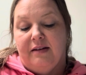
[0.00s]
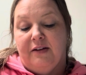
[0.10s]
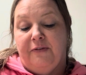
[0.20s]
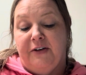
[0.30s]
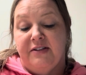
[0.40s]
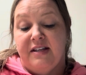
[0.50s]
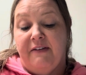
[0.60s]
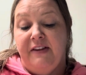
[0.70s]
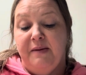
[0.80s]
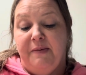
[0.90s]
The first
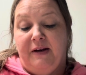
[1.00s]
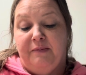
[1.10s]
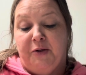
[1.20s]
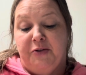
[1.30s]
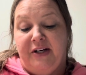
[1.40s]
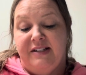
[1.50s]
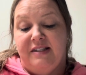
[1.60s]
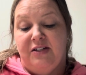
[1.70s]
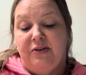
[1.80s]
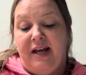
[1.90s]
half of the book portrays
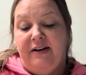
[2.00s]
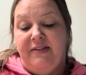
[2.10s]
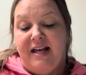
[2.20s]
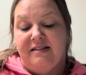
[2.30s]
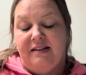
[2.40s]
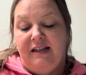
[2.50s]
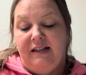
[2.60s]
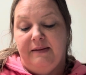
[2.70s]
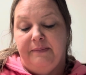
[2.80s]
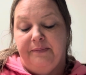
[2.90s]
the dread of that
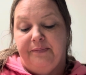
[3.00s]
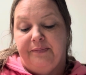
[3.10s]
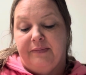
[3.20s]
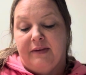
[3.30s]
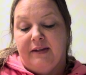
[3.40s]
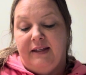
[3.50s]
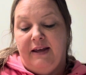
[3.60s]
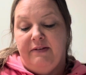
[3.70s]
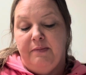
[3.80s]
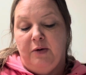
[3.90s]
scene.
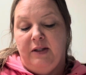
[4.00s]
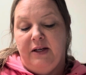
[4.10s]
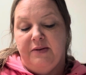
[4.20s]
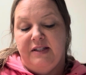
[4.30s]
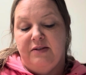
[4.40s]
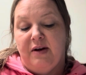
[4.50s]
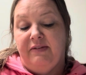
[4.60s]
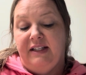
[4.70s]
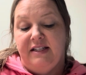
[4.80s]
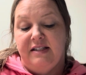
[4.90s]
Given Bugliosi's
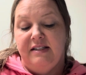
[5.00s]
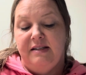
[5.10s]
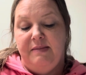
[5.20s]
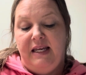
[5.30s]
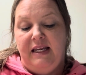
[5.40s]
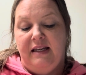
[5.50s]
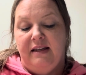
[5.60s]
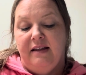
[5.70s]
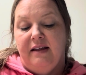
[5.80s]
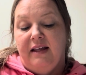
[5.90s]
revelation to me,
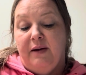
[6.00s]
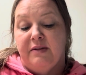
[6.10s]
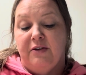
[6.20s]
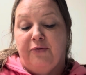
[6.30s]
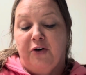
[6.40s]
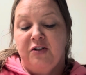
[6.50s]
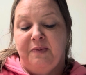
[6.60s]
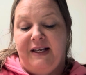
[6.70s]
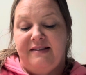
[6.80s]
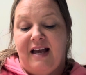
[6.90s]
it was the first
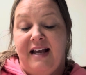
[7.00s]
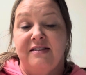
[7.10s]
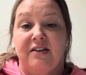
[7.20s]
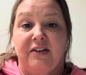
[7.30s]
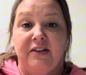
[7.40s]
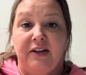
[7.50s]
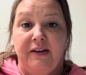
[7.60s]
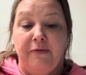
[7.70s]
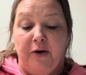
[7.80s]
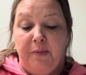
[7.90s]
place I started
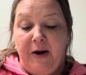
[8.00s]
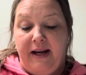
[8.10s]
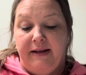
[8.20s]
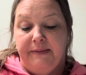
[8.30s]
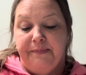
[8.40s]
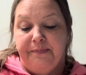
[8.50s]
looking for a break.